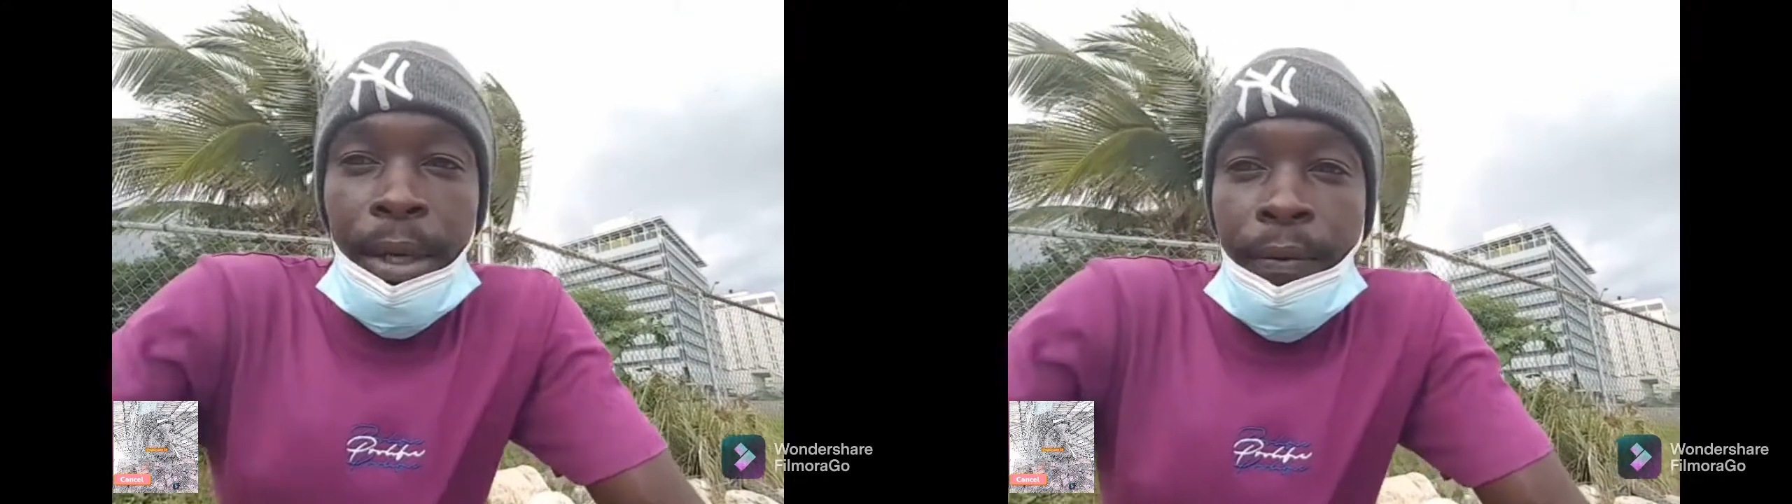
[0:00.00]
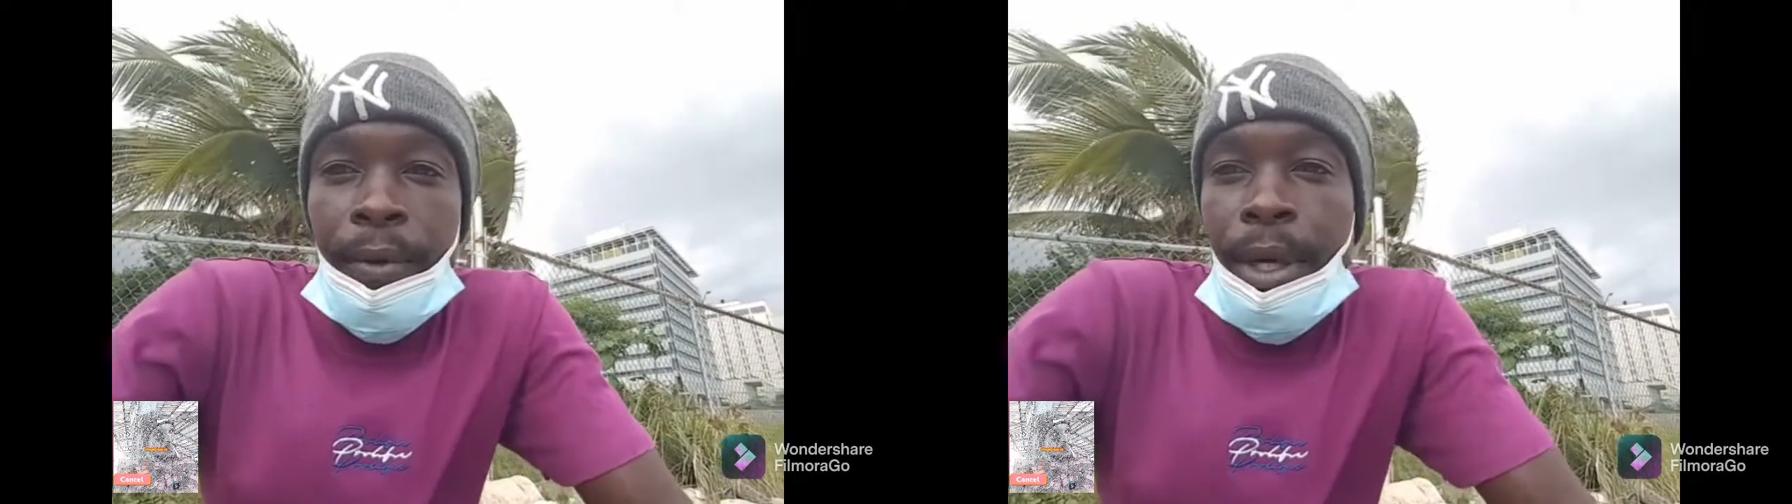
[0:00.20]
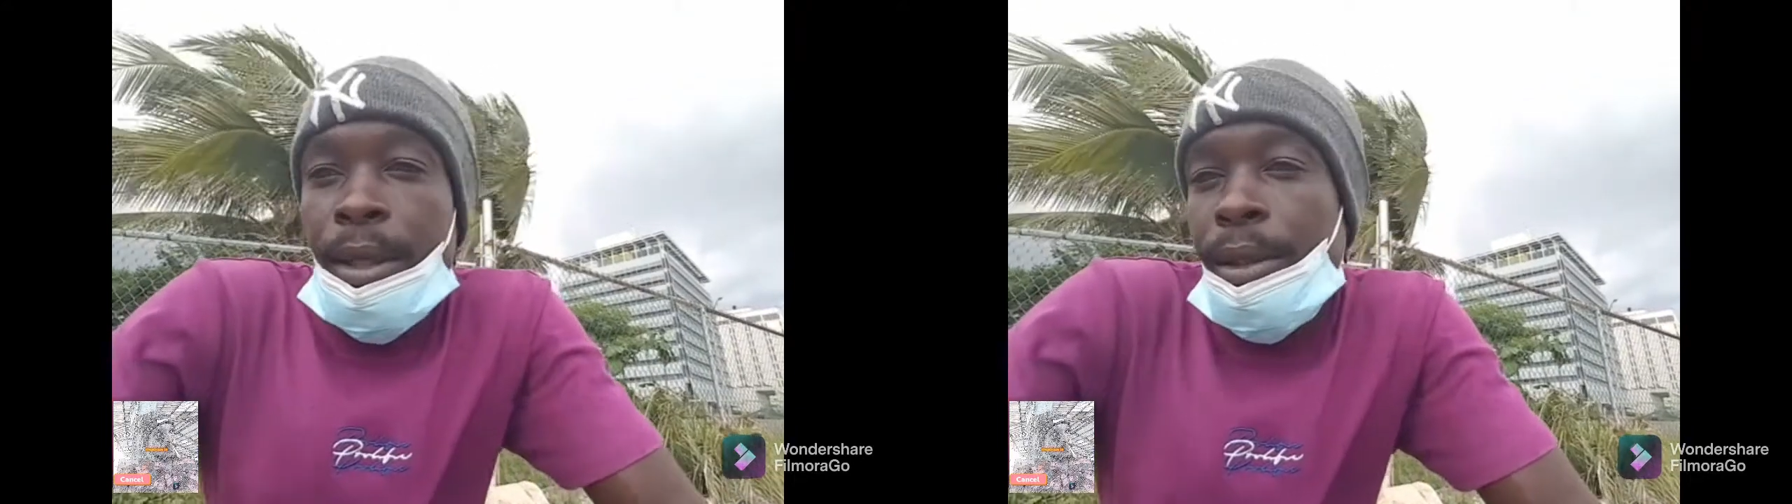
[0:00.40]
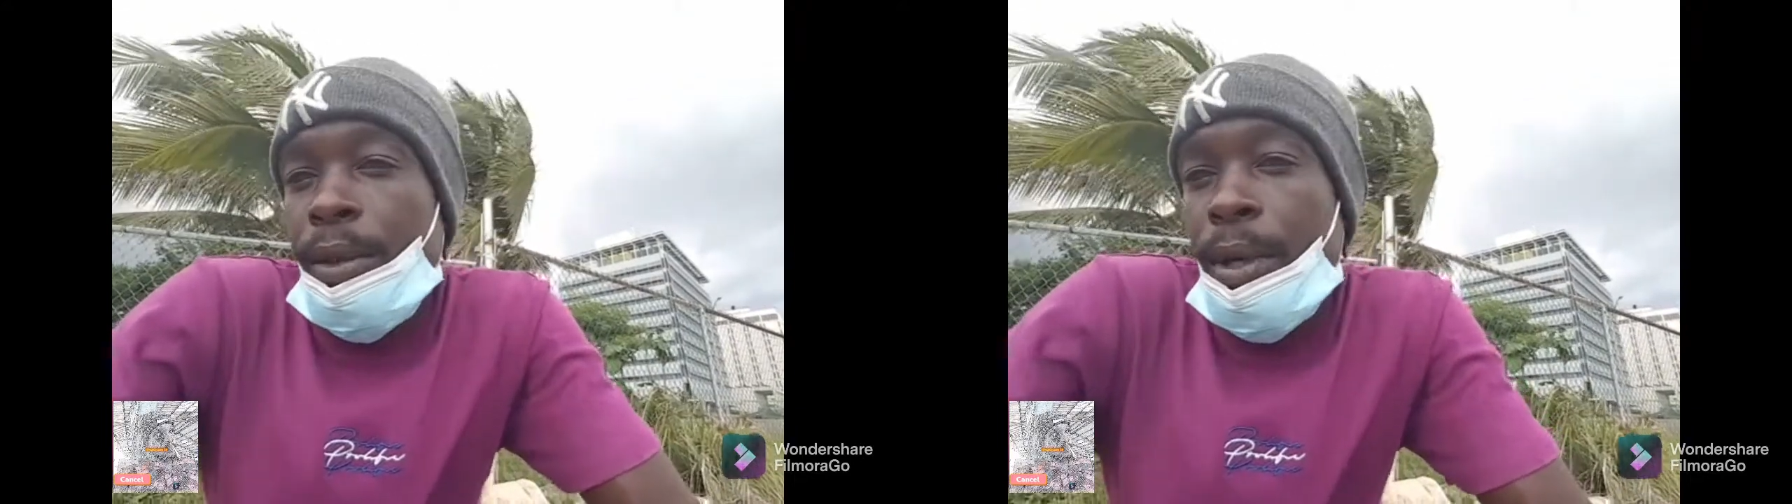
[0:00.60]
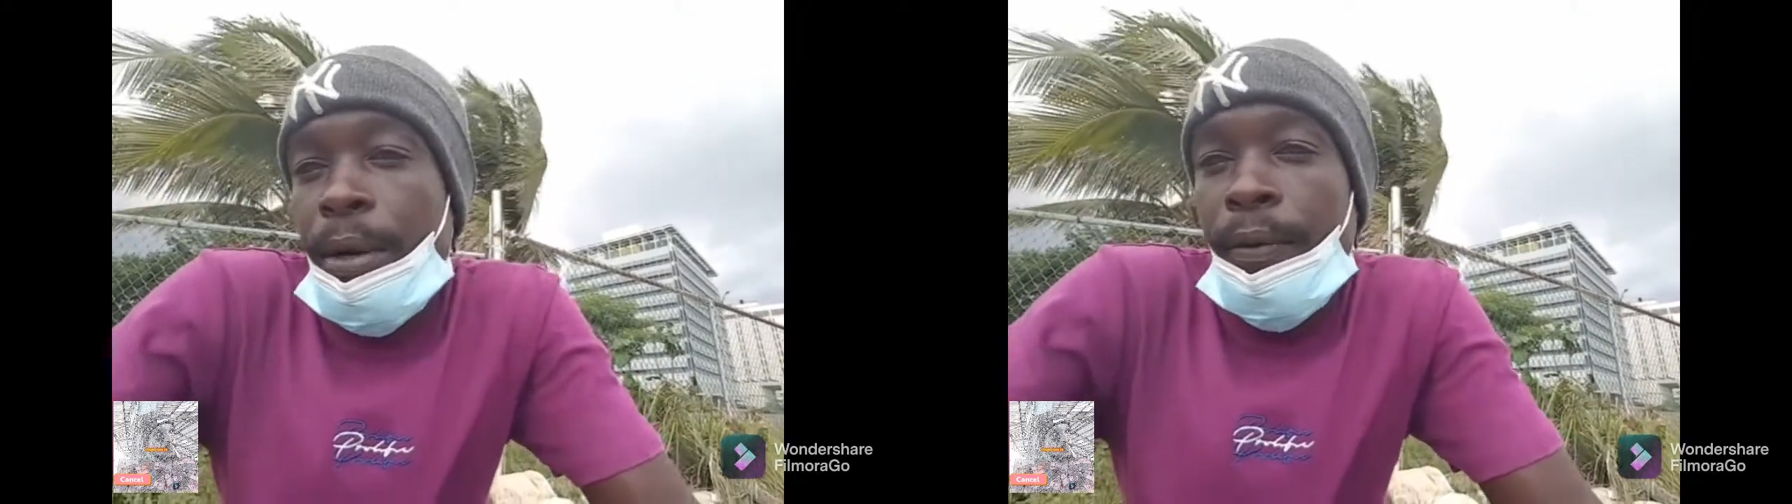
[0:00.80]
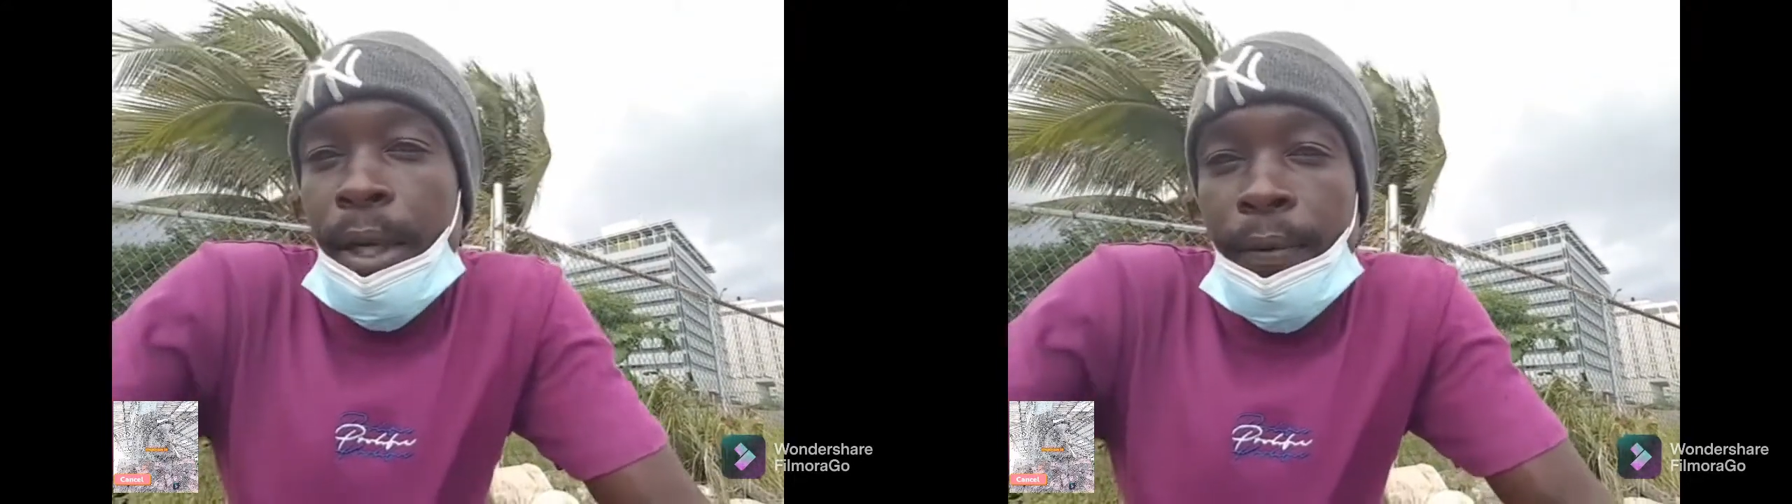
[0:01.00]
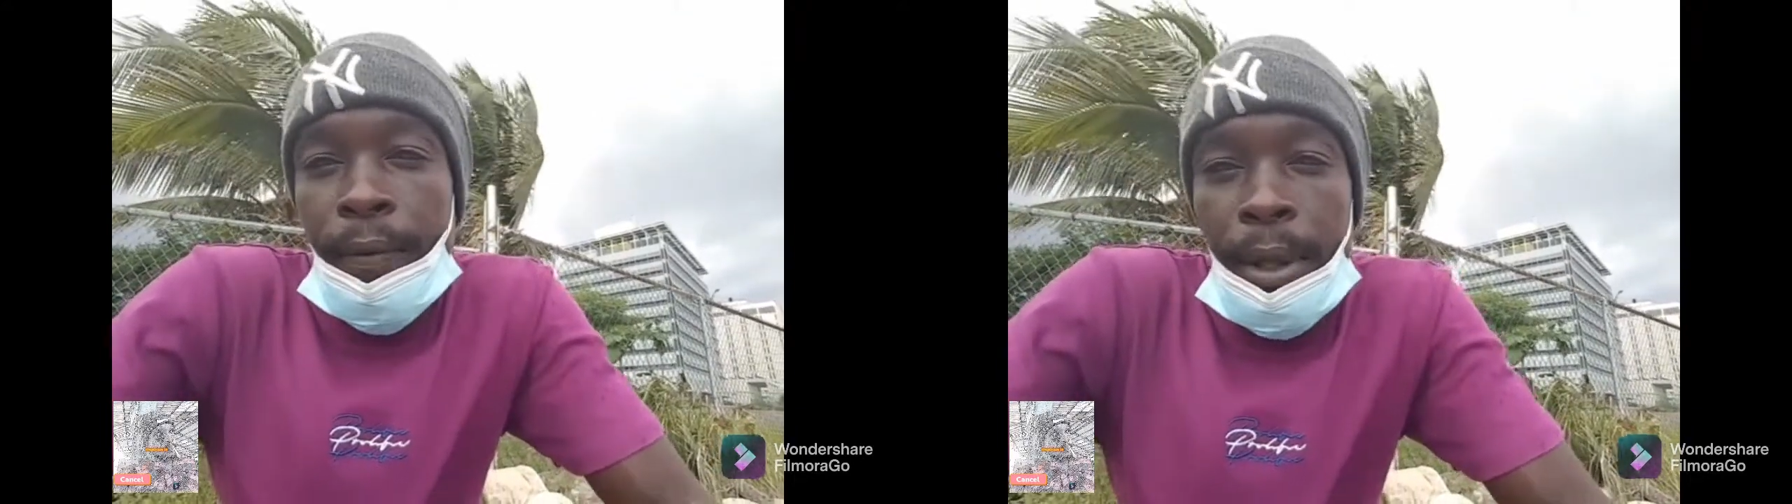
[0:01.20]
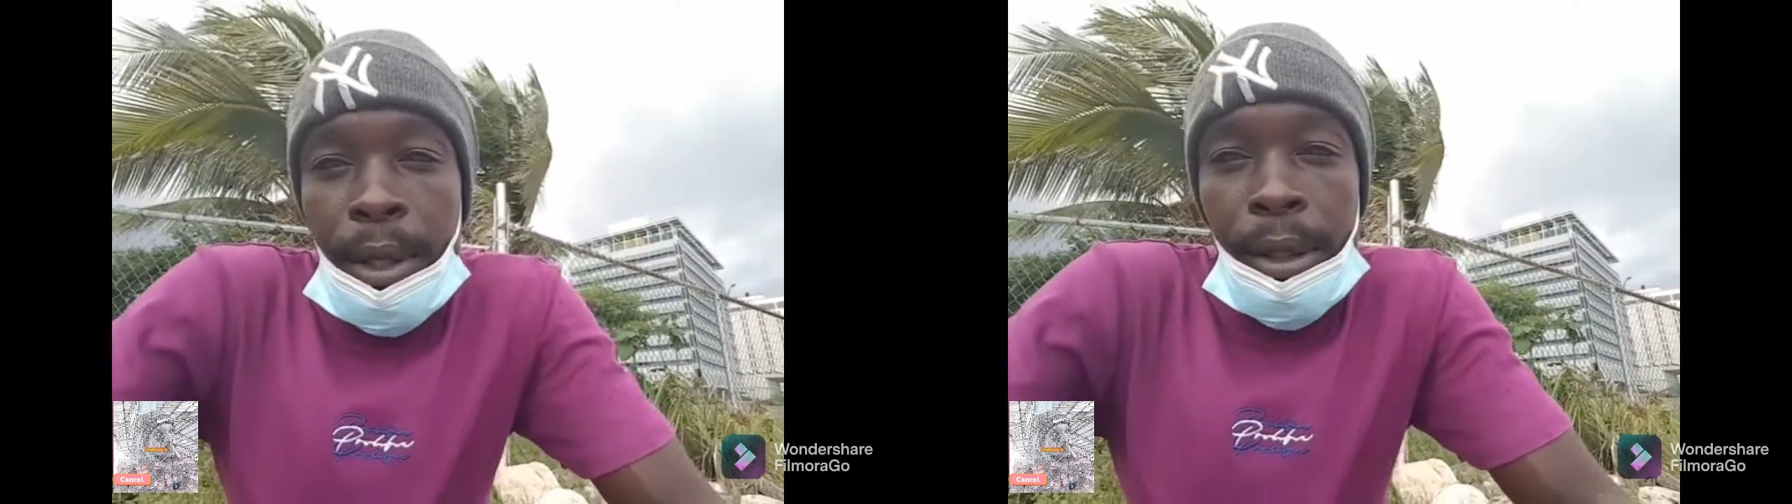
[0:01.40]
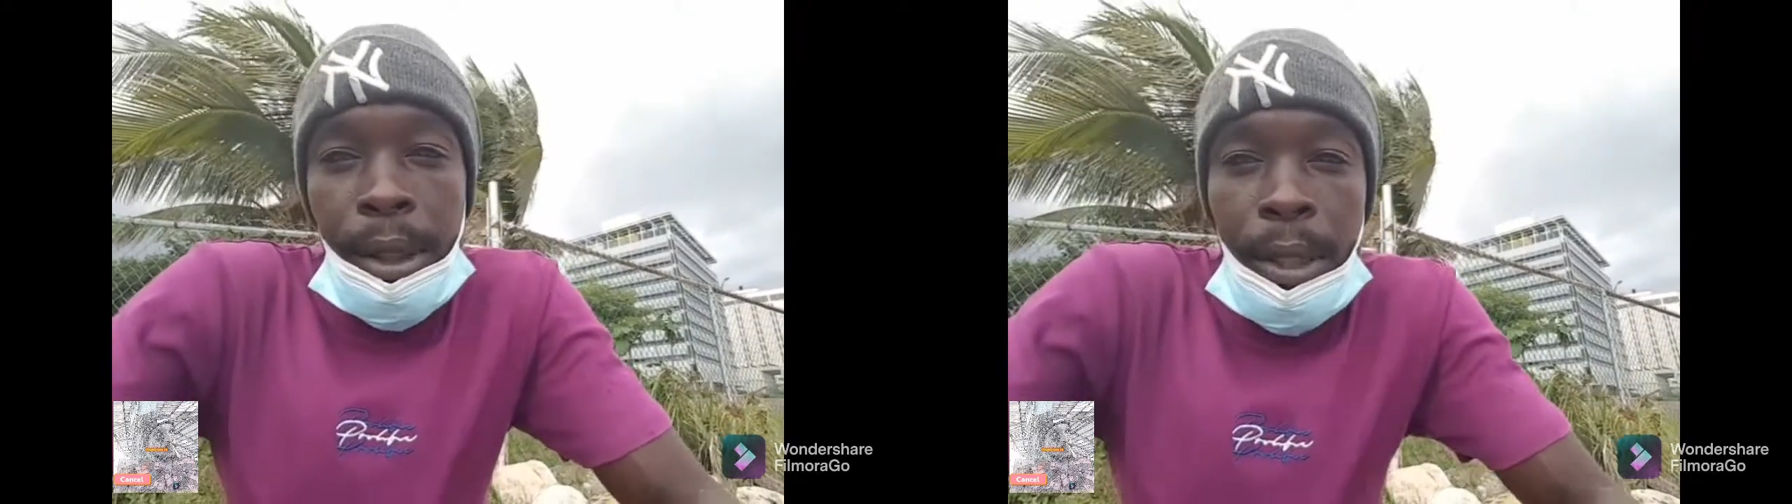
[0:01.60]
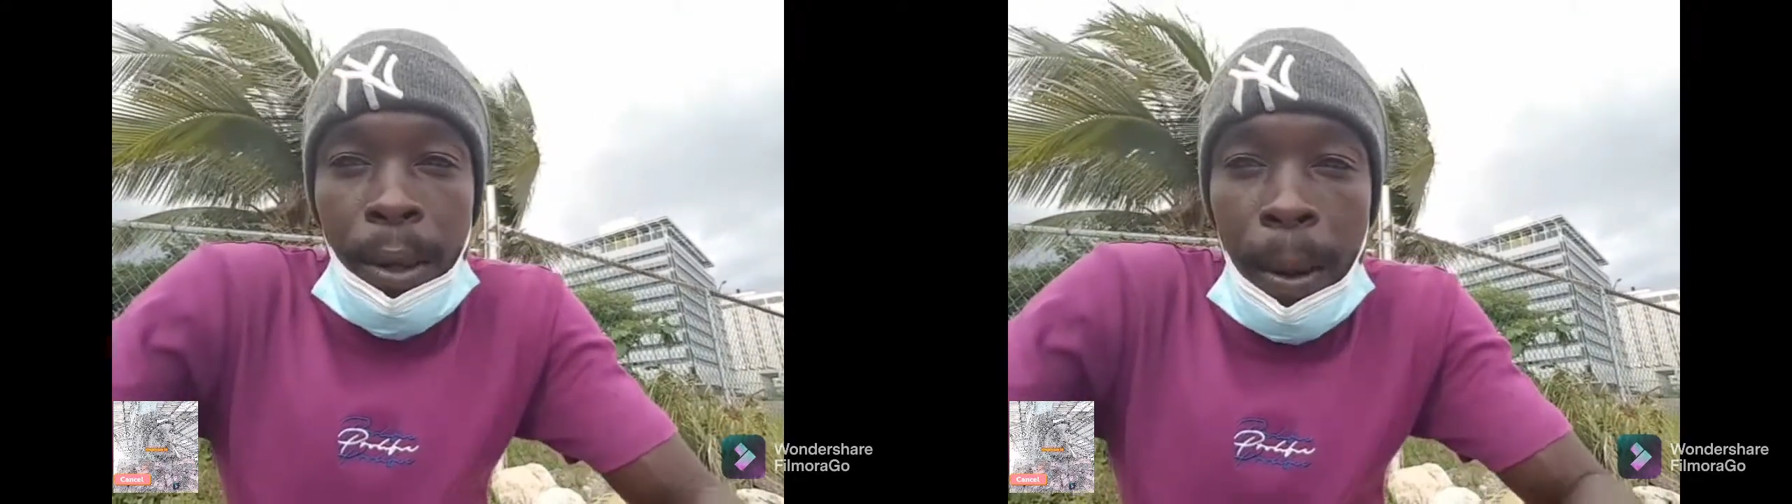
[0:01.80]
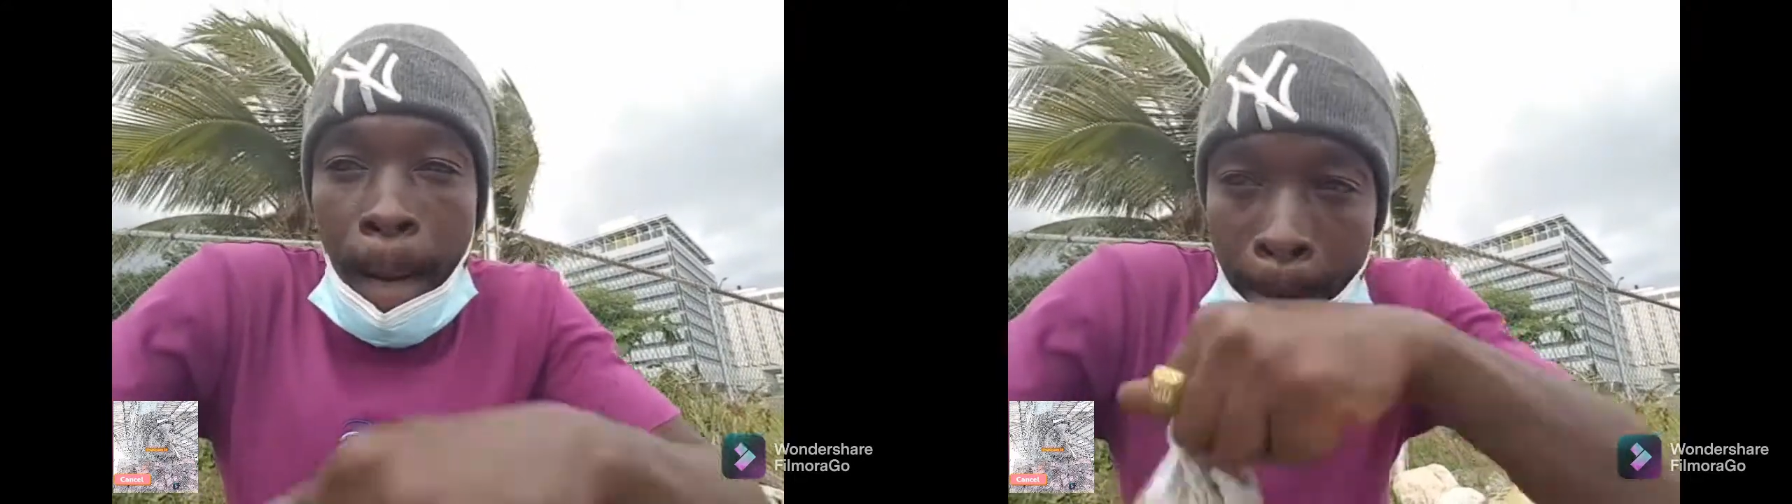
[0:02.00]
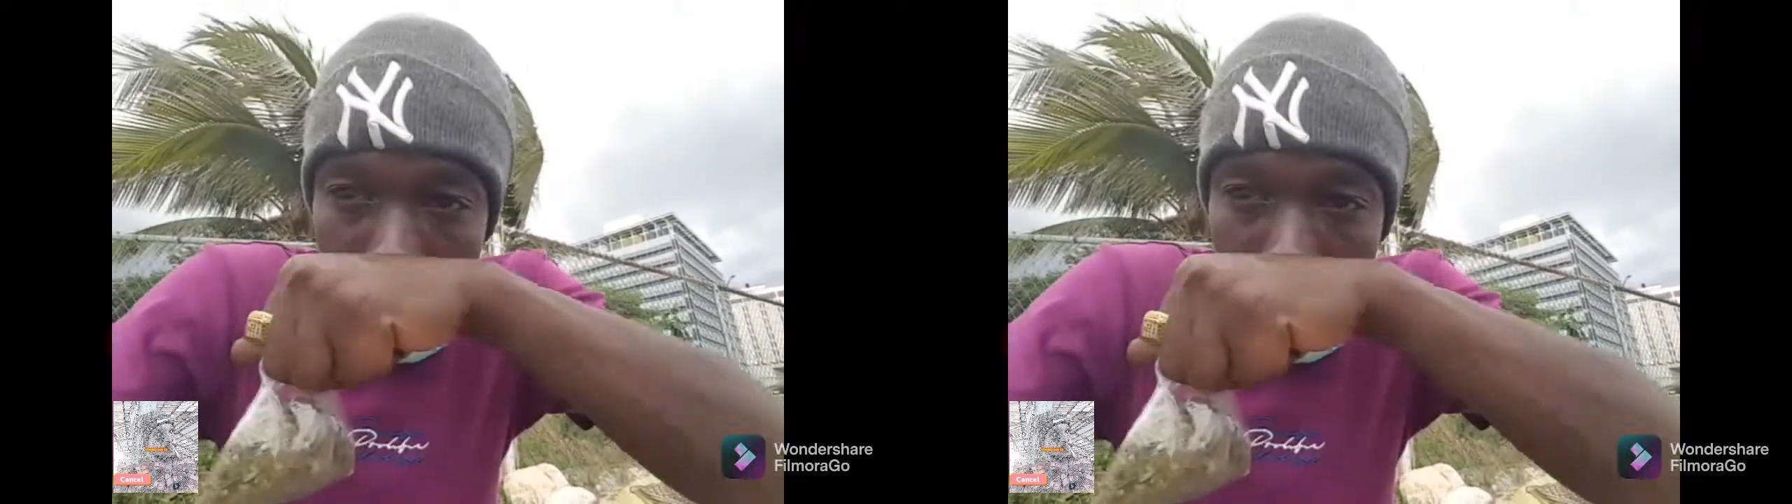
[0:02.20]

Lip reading: to give thanks, so we have to give thanks, you know?